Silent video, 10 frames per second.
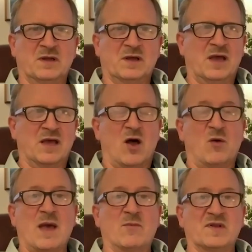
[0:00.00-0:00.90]
And all
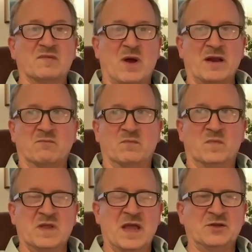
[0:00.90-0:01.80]
mammals by
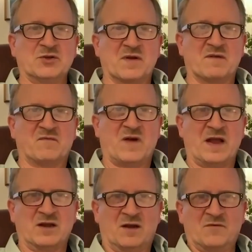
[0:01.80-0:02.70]
nature
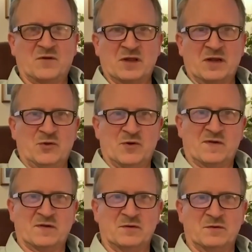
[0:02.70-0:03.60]
find comfort in others.